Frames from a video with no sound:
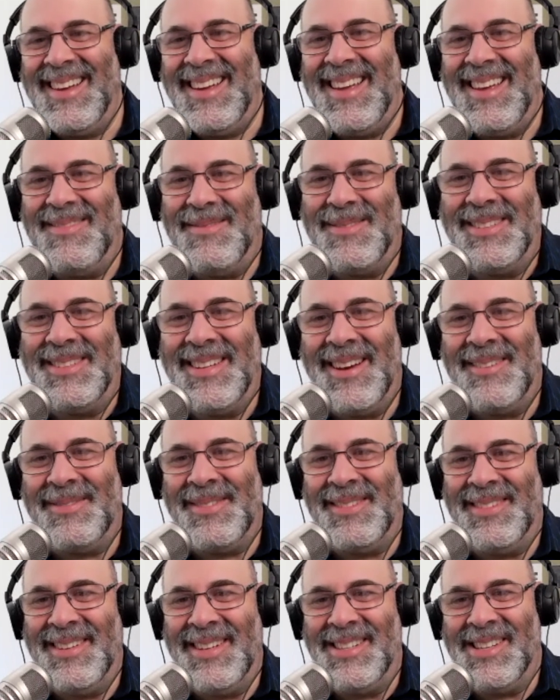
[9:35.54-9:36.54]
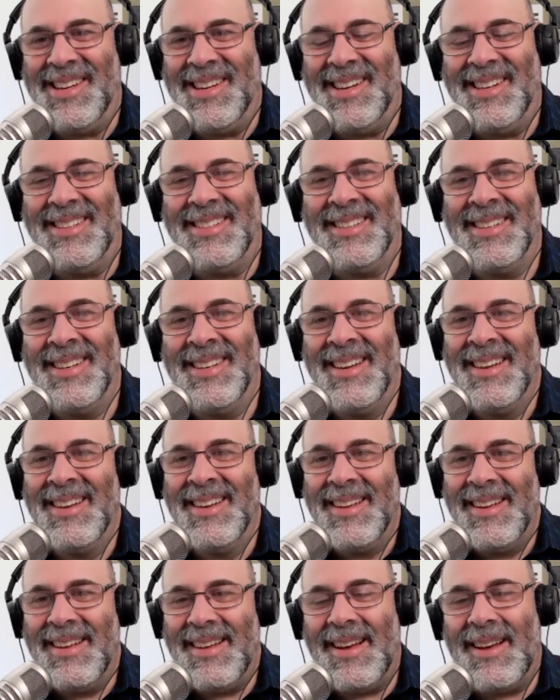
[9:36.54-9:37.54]
It will definitely change.
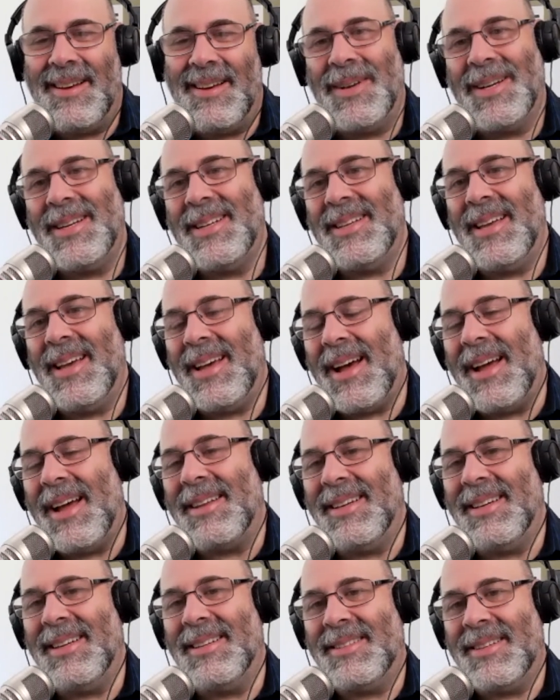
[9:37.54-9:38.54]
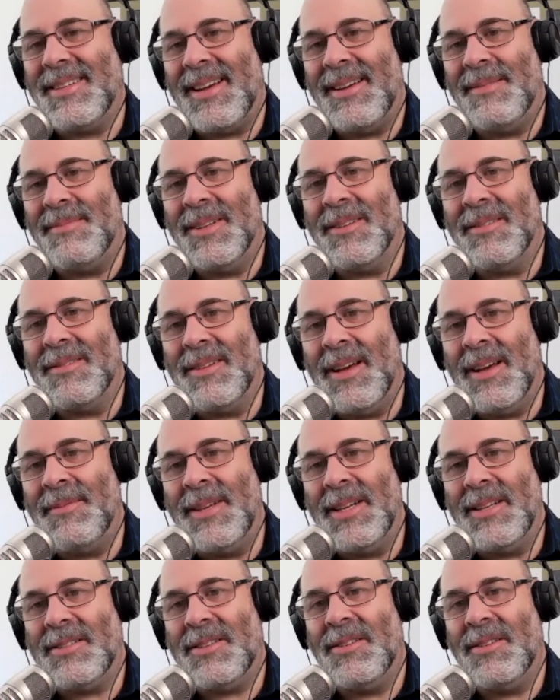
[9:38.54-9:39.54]
But I think it's time, though. I
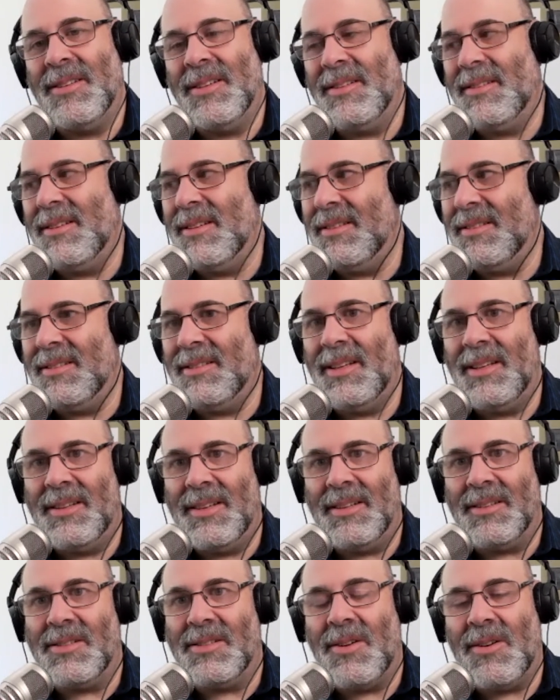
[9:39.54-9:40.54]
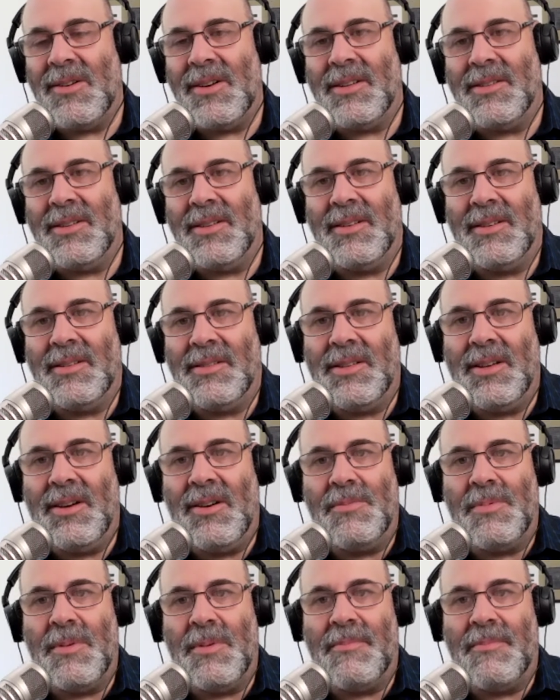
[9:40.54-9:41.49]
mean, it's good to see things starting to open up.